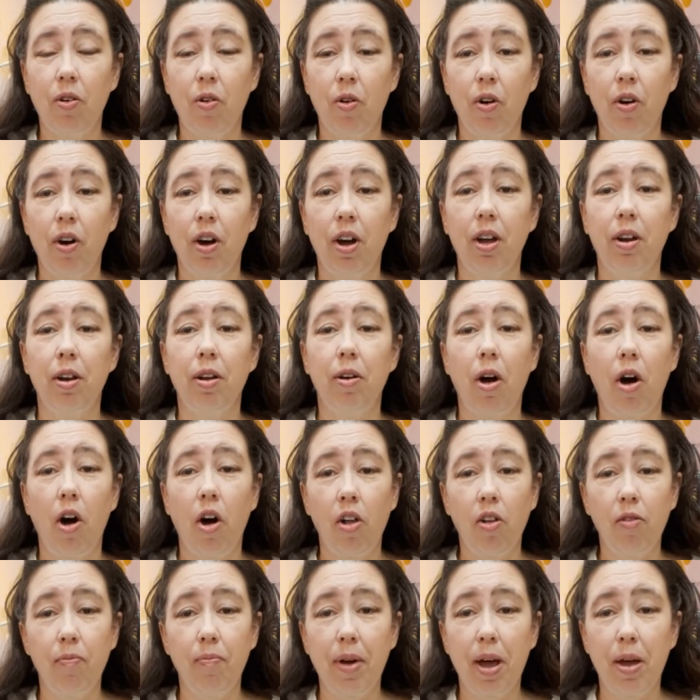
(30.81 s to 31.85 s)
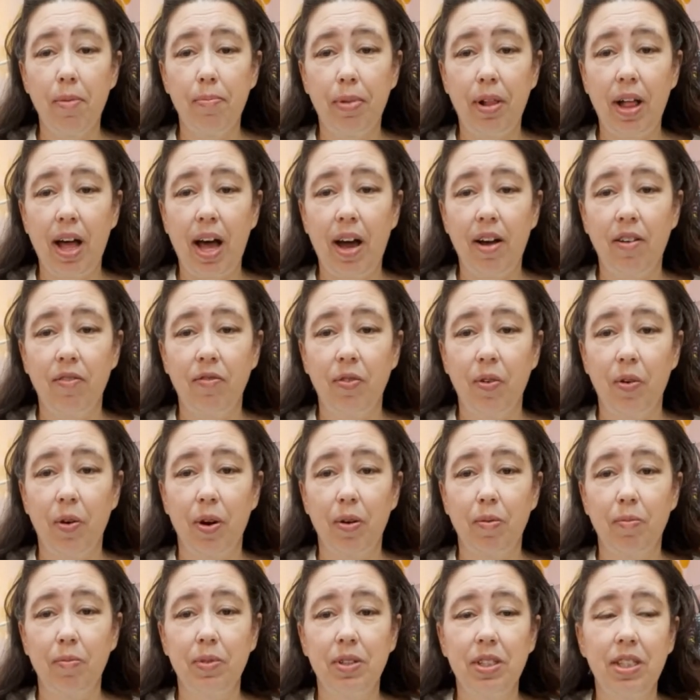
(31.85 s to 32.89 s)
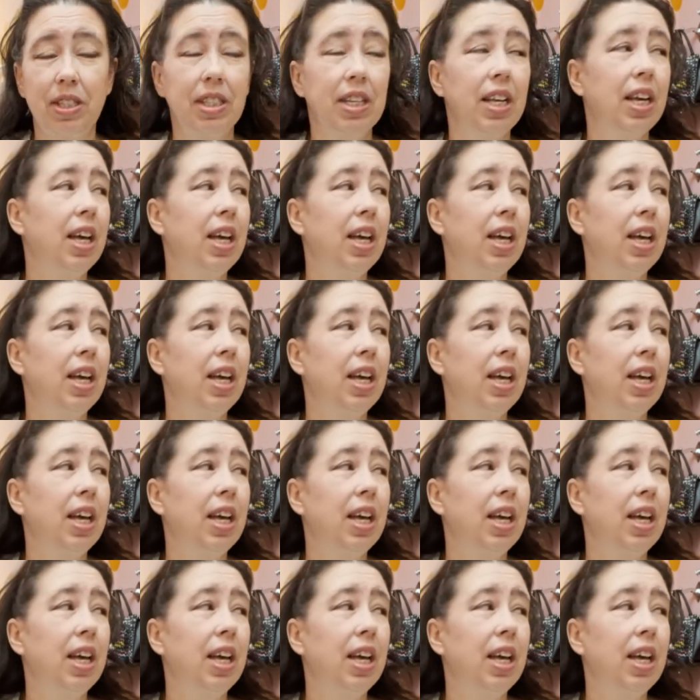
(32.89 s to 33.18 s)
on all of my platforms.